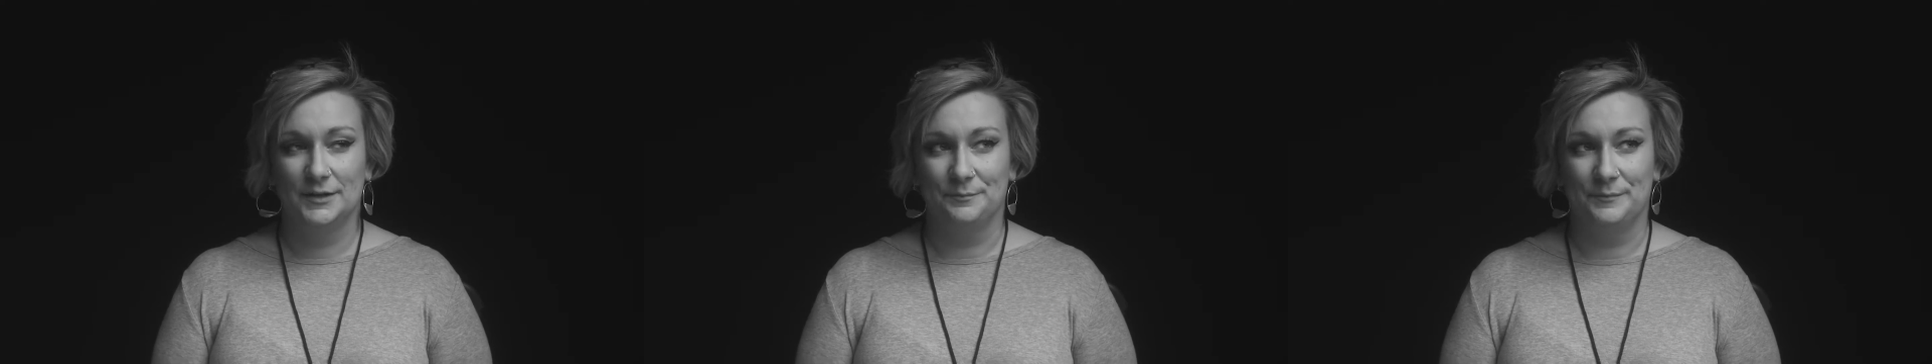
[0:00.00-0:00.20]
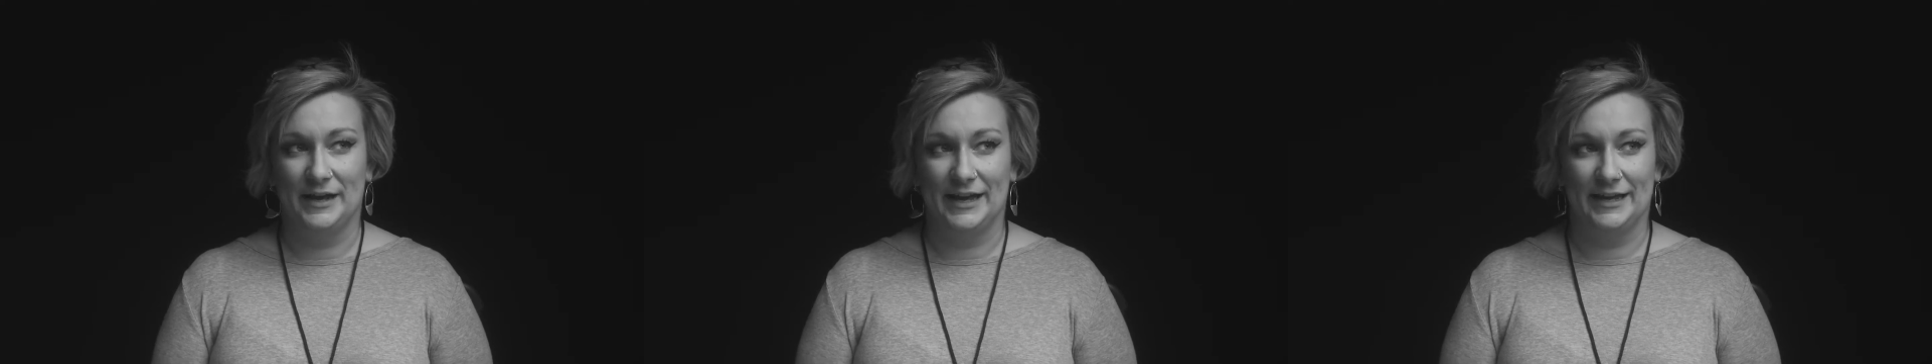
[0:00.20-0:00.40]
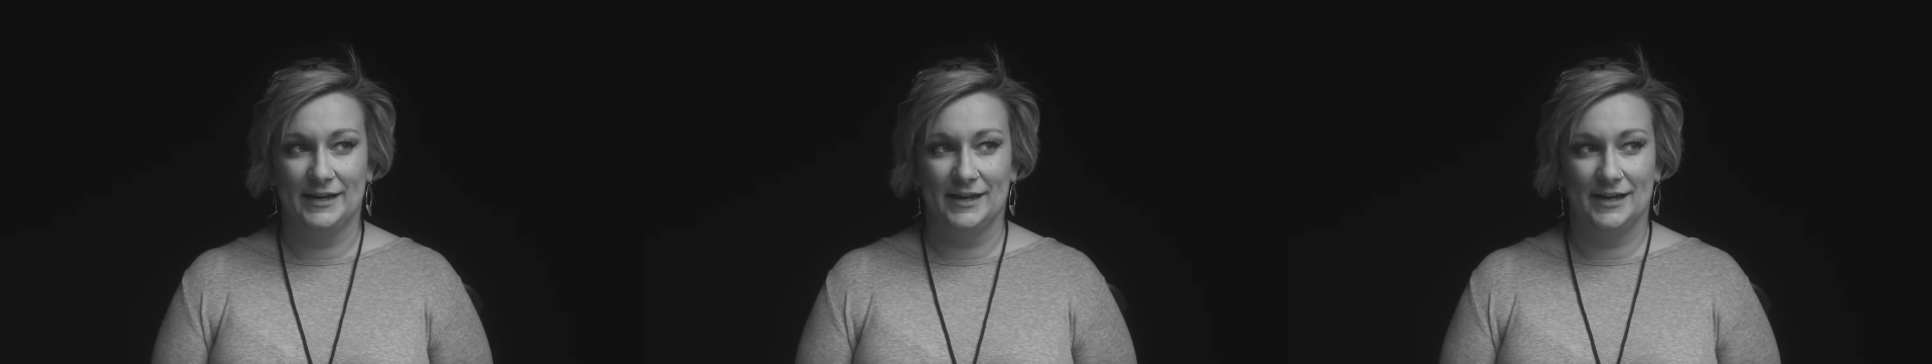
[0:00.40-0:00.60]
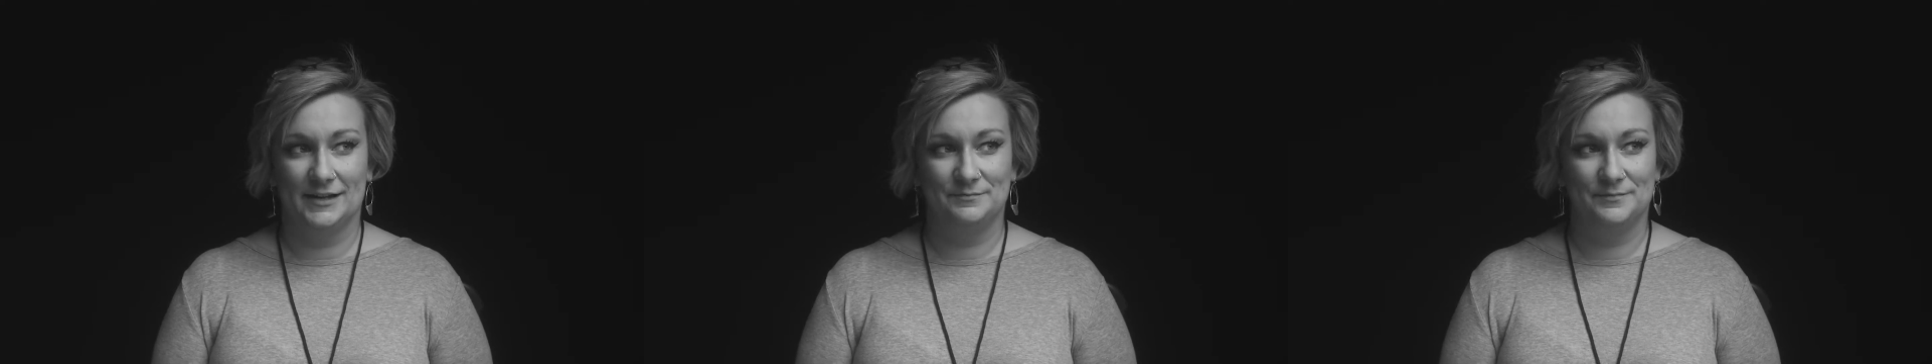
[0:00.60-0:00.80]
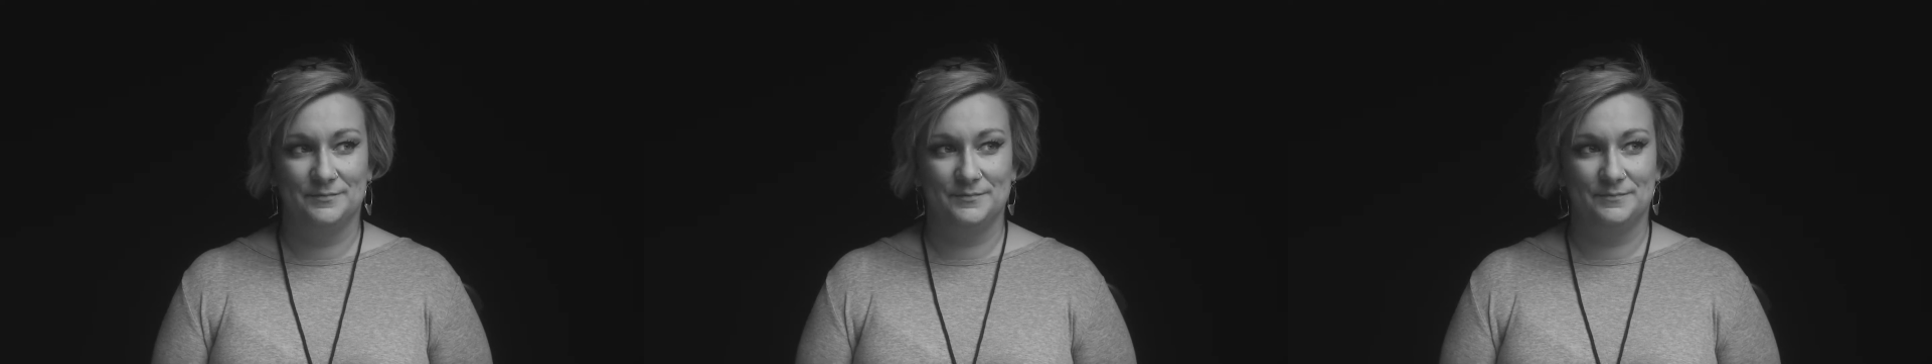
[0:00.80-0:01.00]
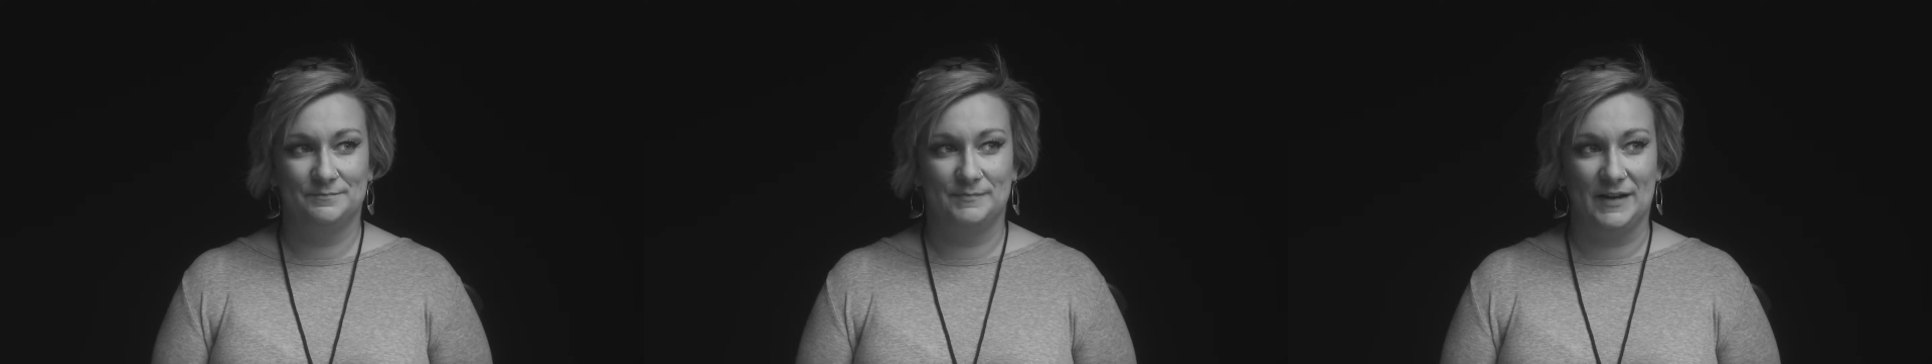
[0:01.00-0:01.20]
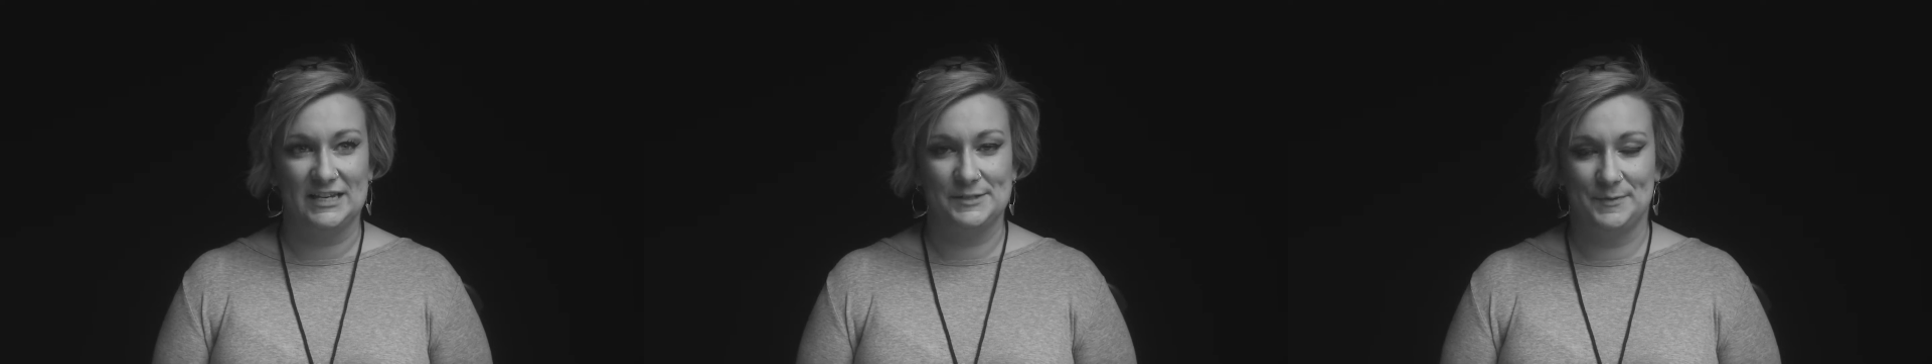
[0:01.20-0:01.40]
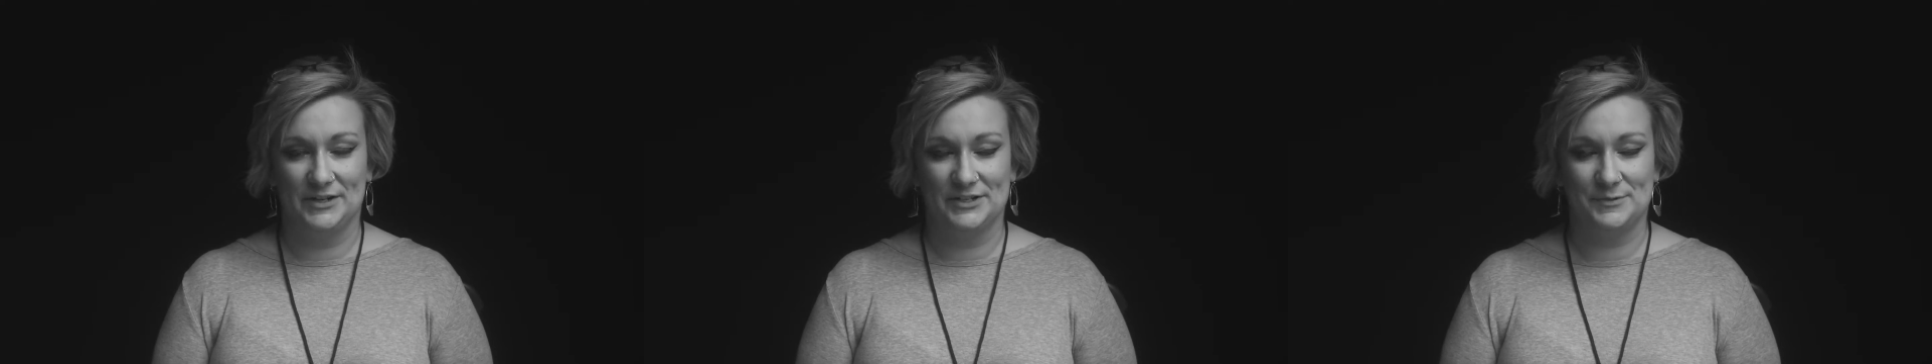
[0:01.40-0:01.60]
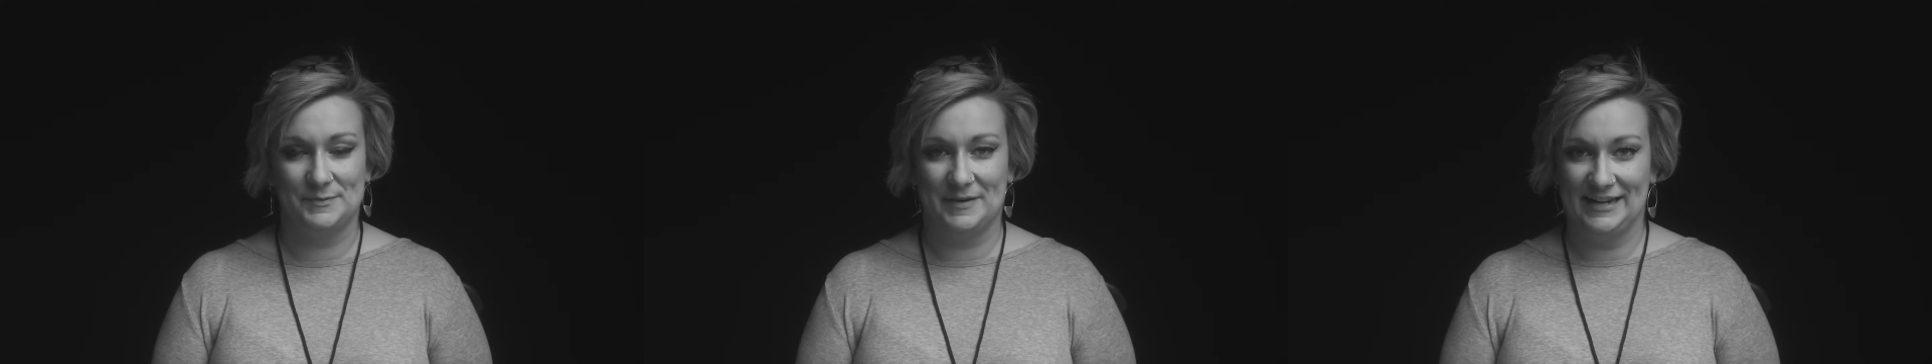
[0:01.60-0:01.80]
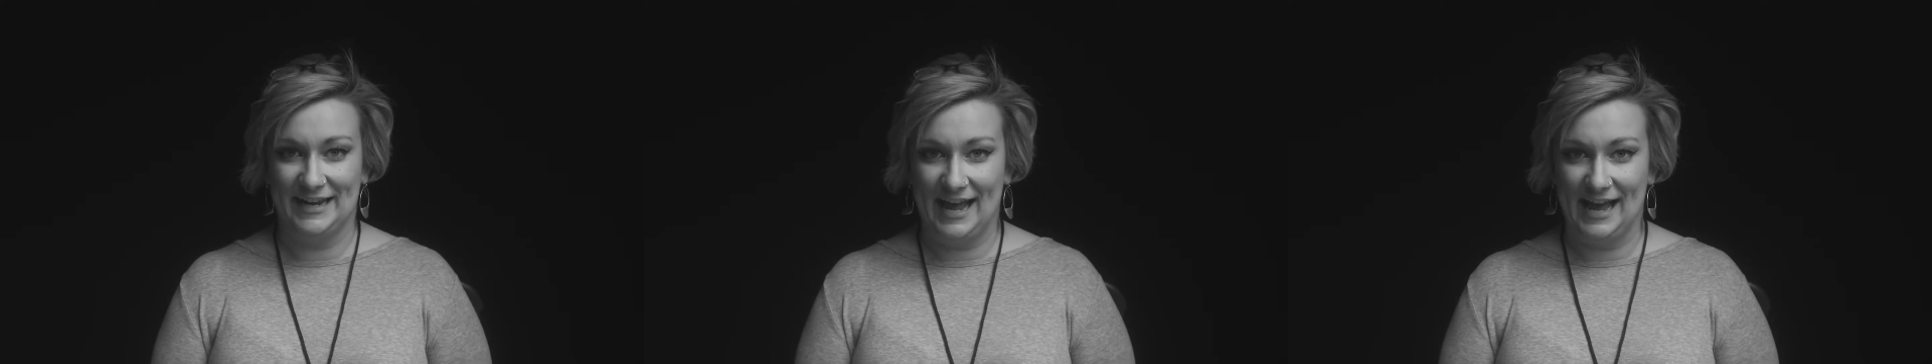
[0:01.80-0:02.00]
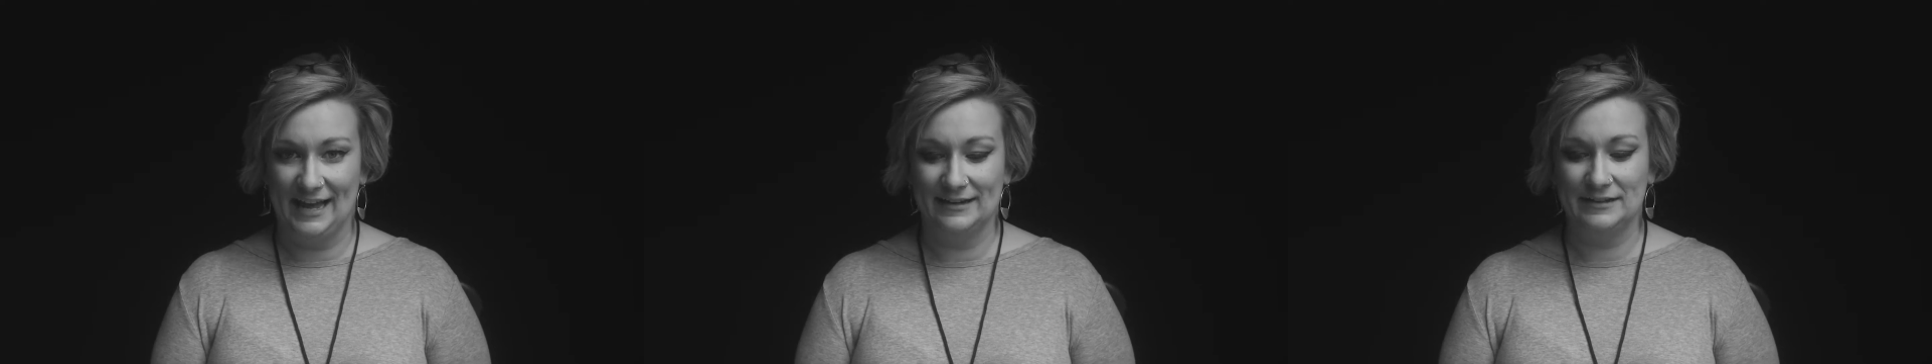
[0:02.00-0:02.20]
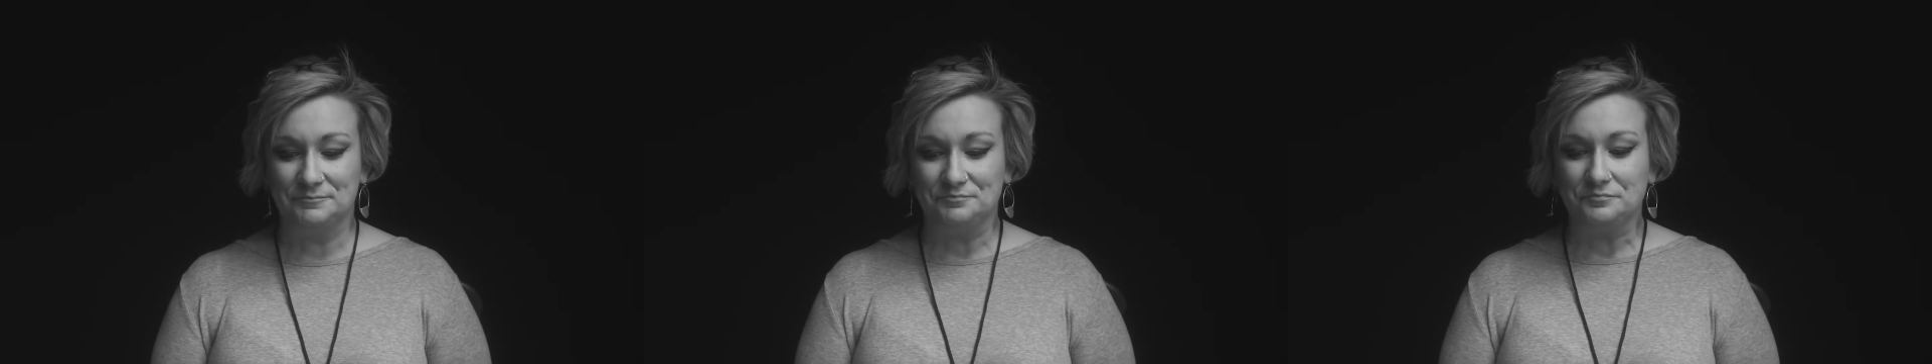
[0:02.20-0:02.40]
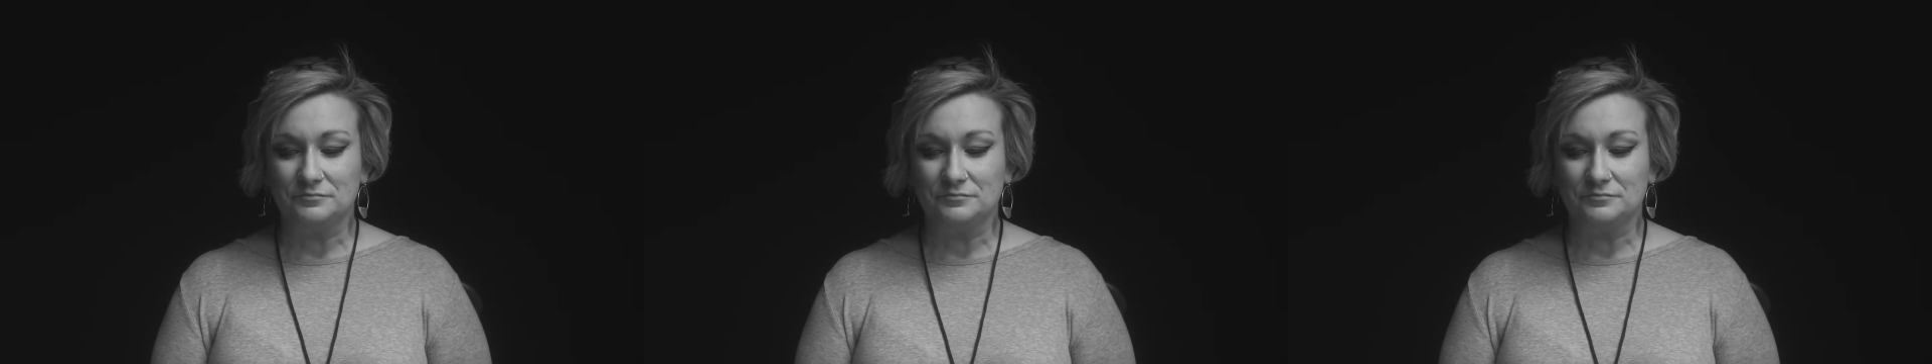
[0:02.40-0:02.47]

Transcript: my experience with my dad.